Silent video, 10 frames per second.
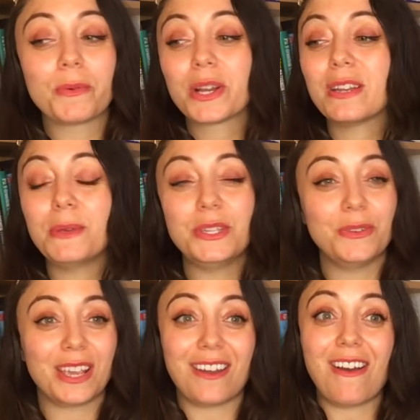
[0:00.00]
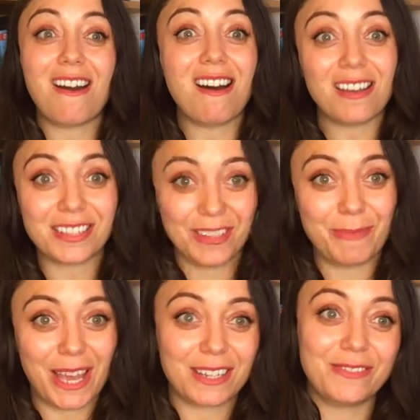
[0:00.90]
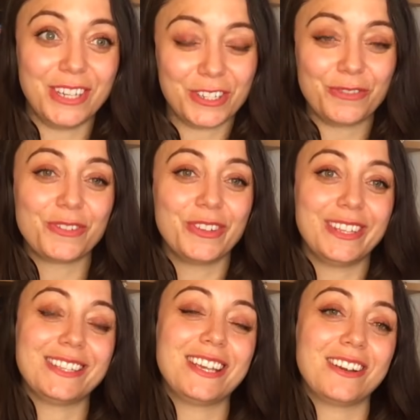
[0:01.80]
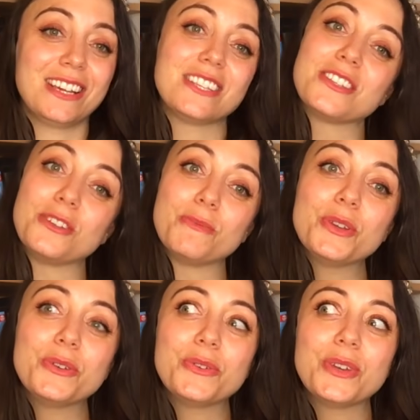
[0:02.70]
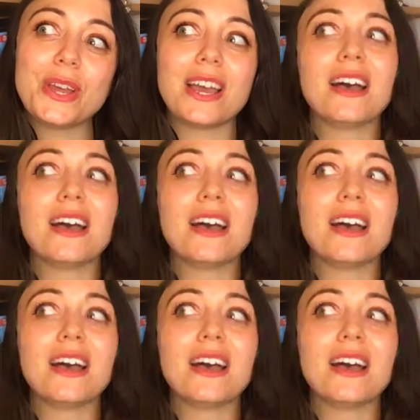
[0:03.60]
where we're going to be doing an awesome activation for this Aries new moon.